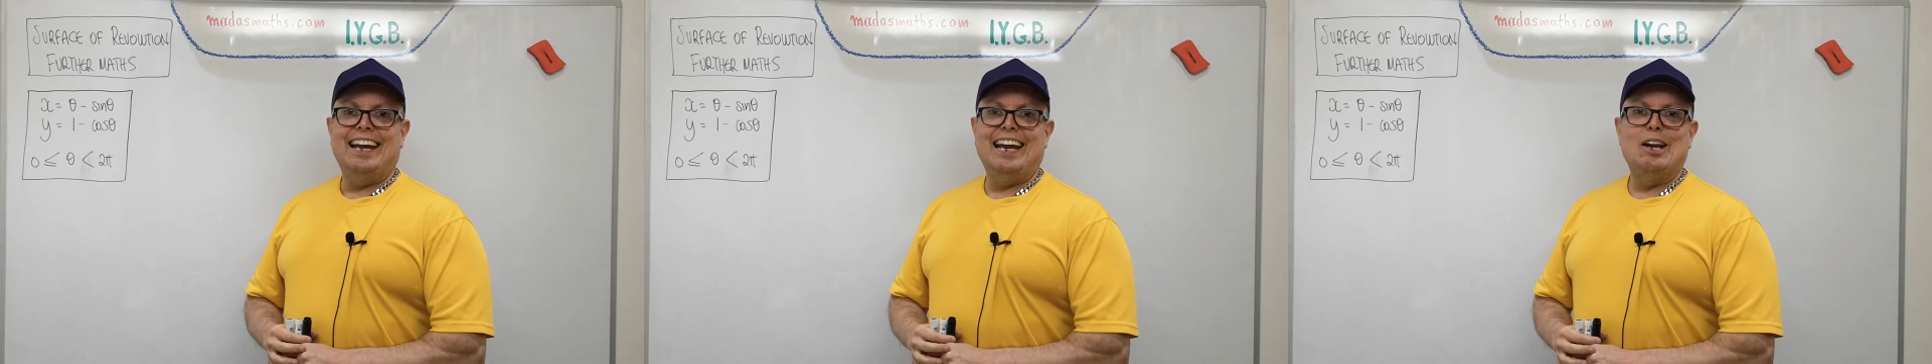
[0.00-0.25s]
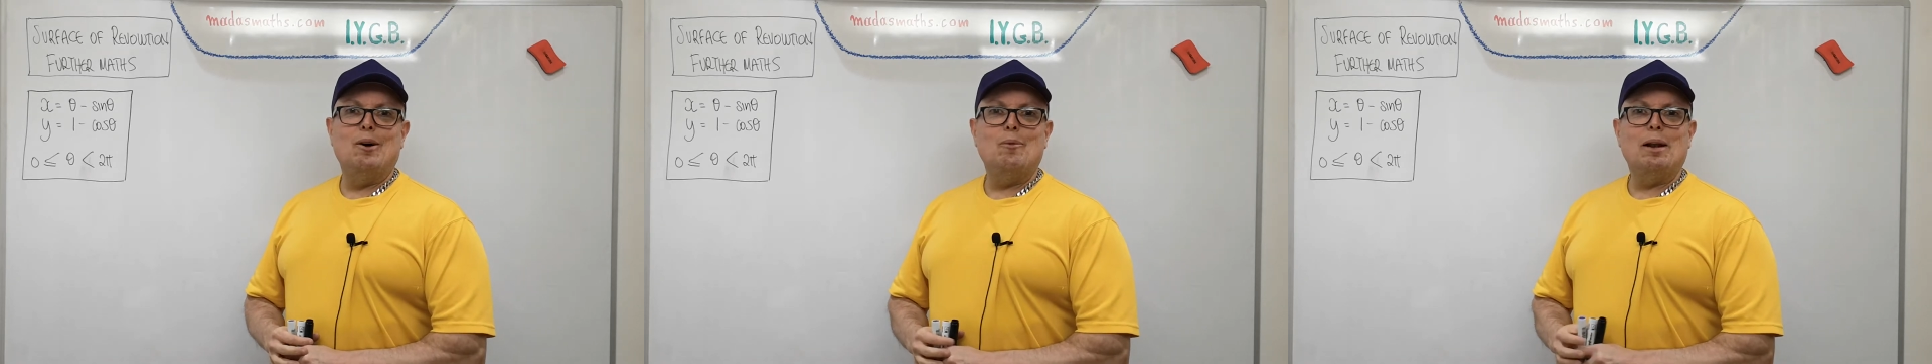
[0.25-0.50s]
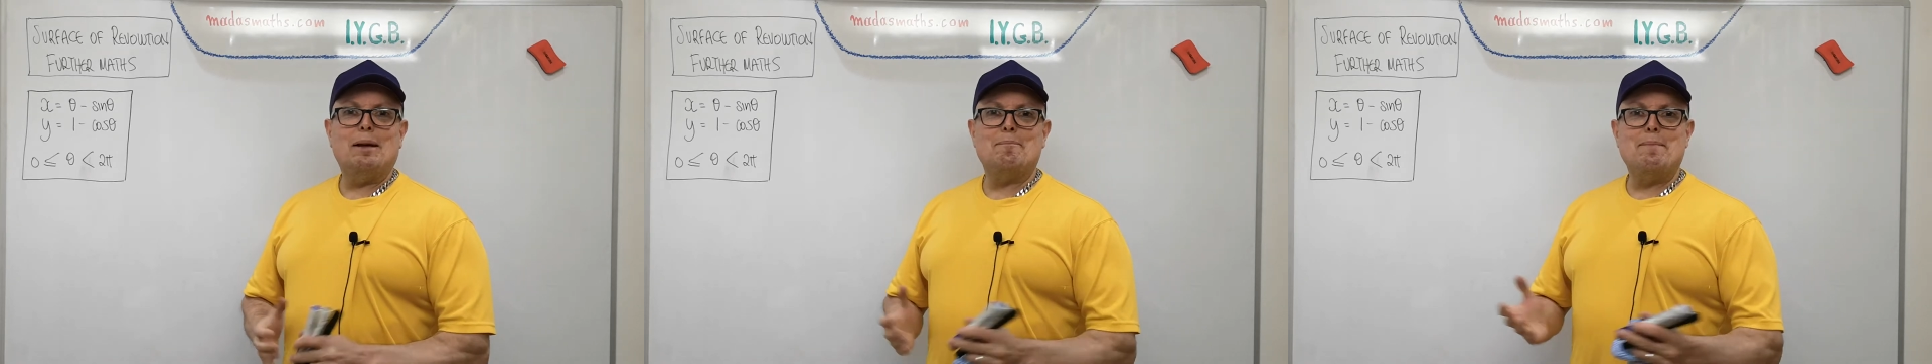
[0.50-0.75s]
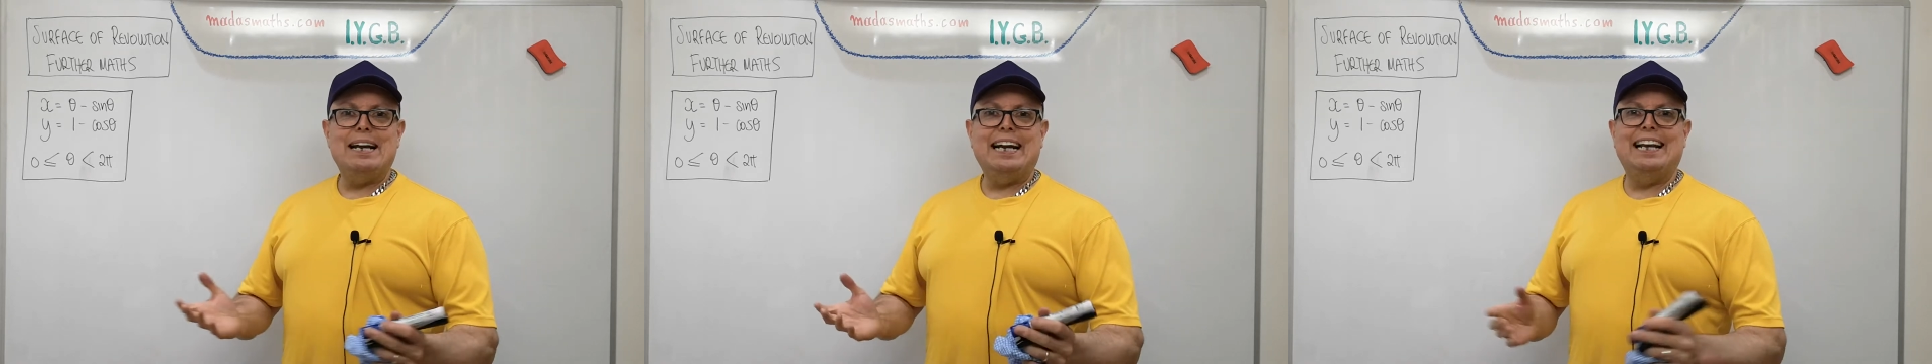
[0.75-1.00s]
Hello,
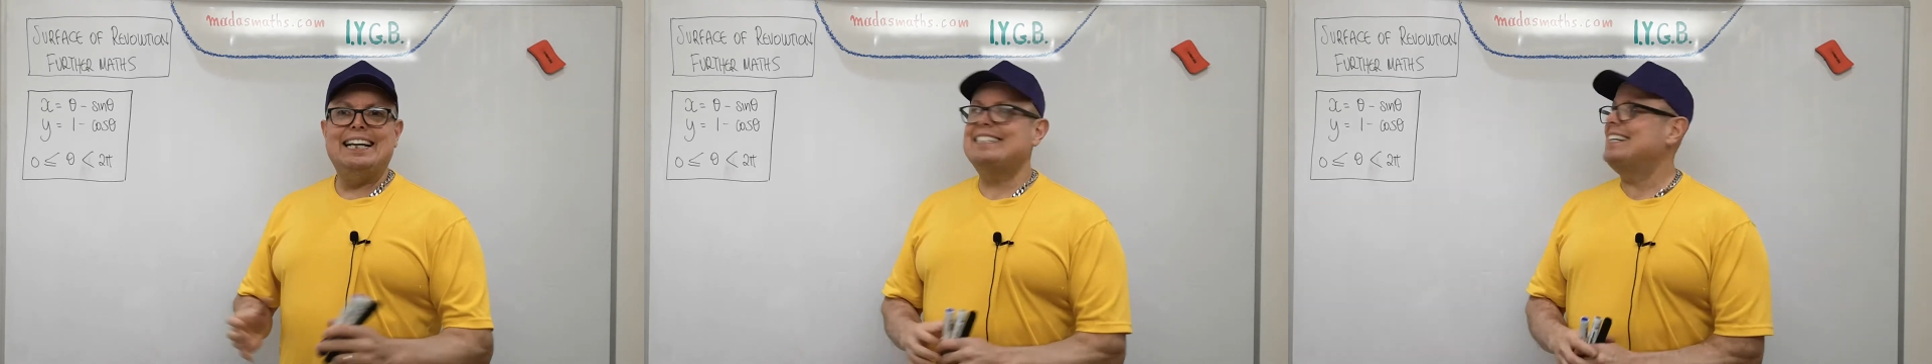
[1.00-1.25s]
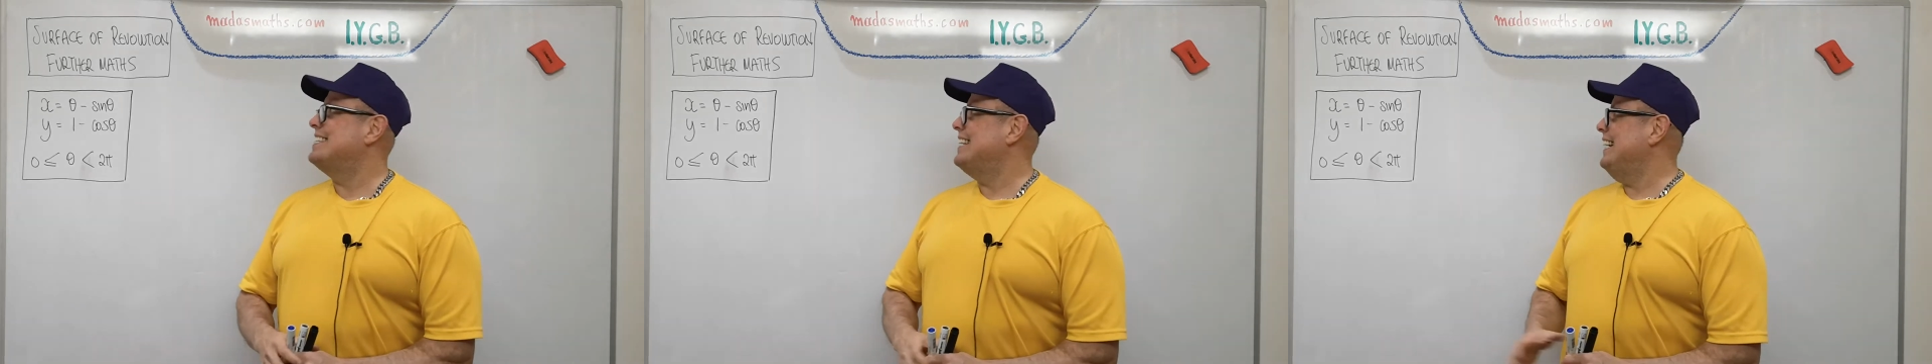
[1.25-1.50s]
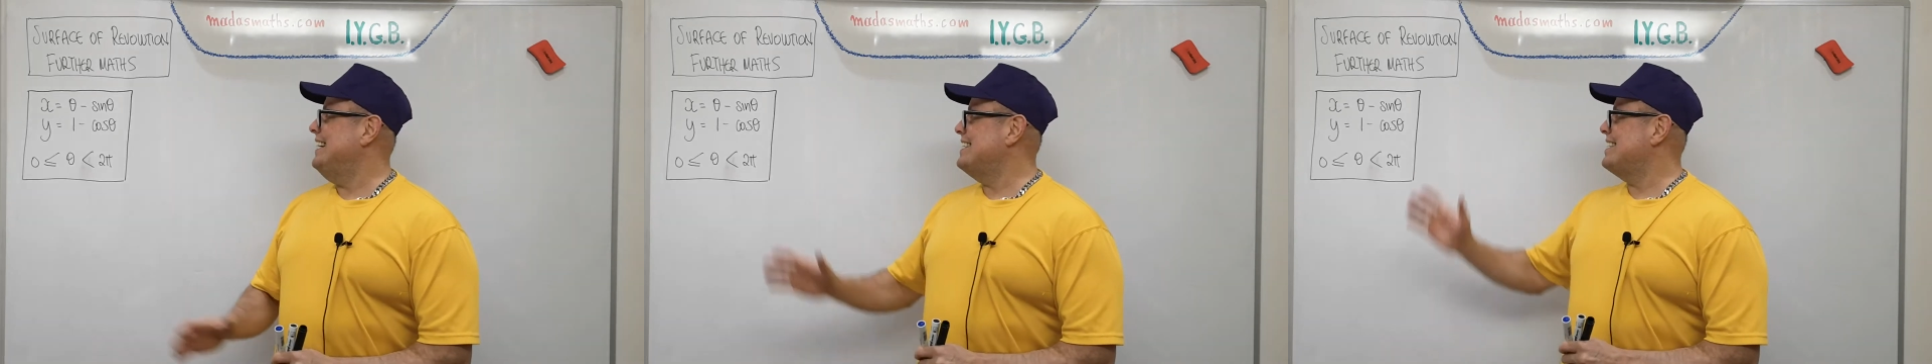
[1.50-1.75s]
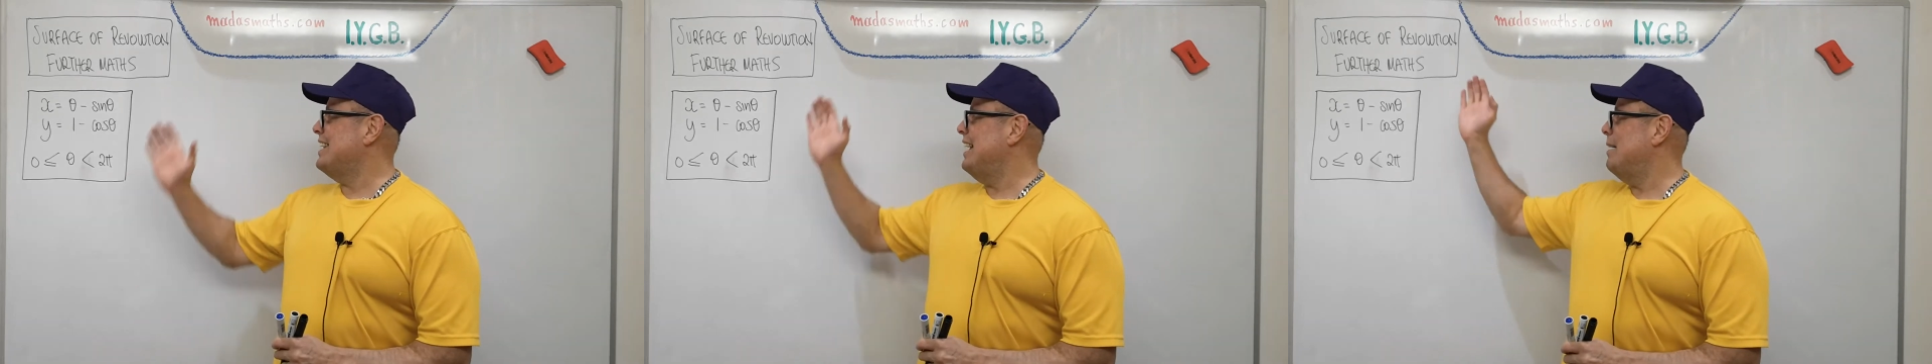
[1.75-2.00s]
welcome back, ladies and
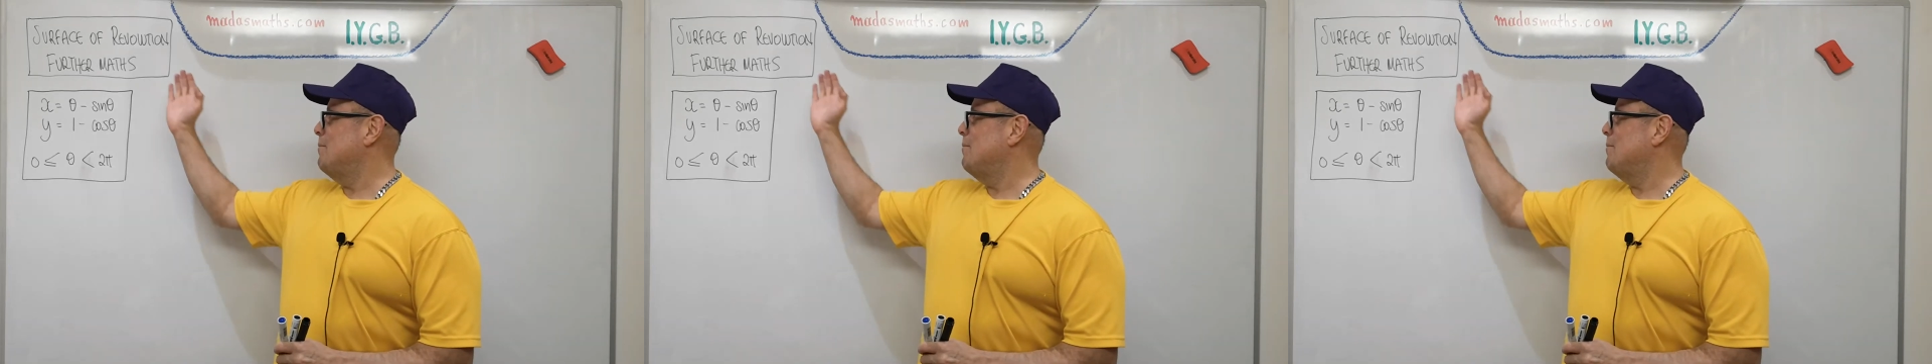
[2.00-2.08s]
gents.